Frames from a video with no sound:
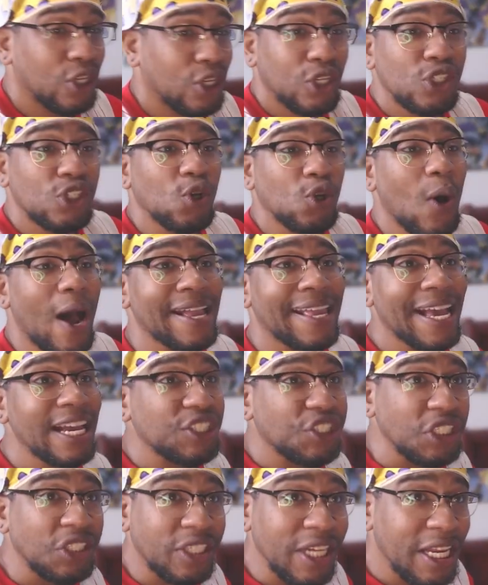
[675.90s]
so I guess
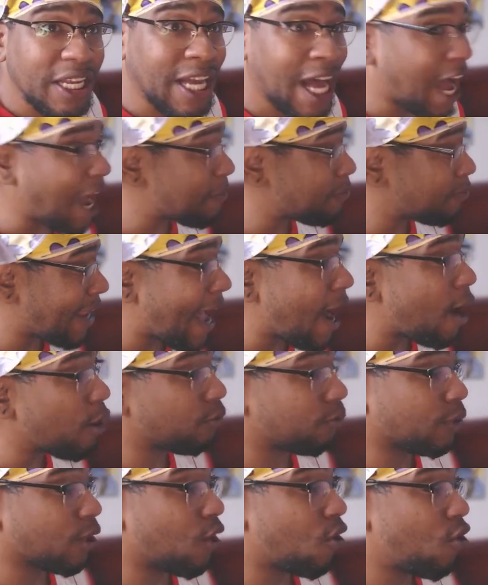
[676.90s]
she did calm down,
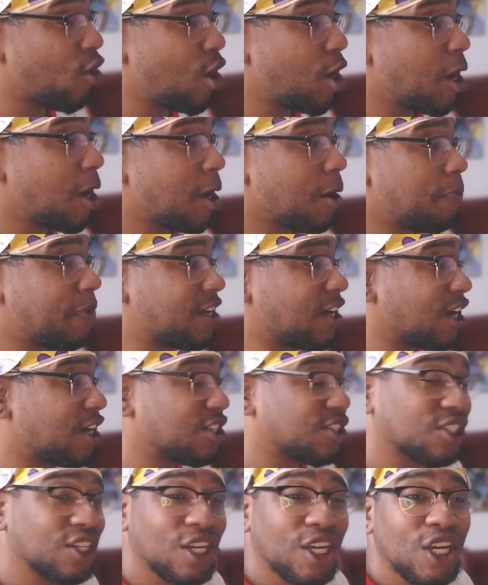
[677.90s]
bro,
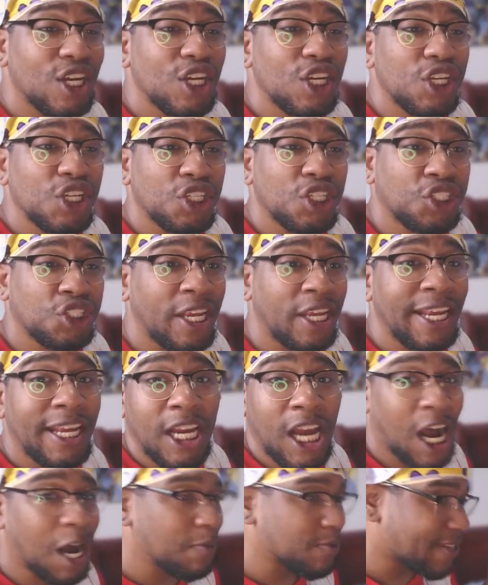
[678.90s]
because she
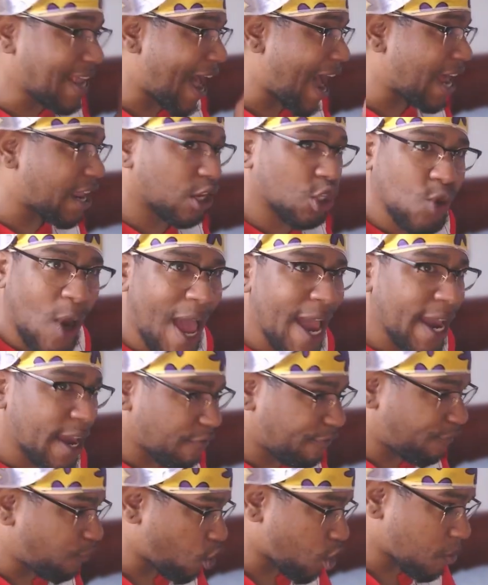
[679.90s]
comes out of dragon
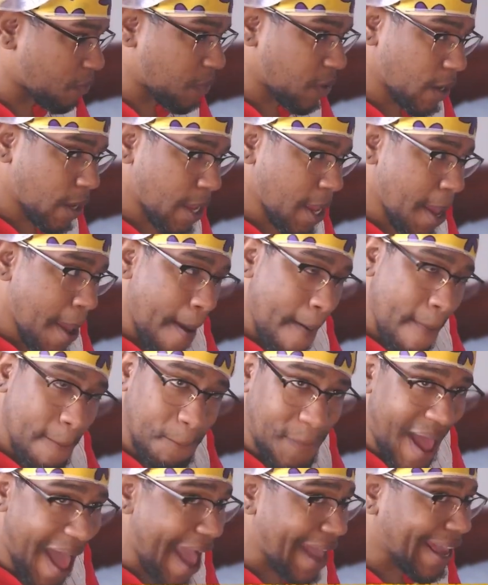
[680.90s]
form
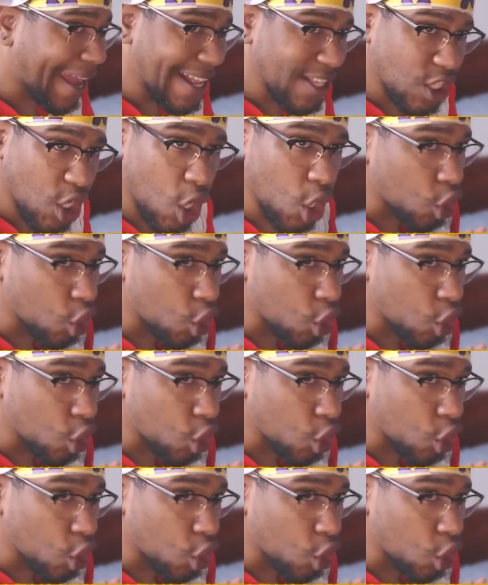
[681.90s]
back into her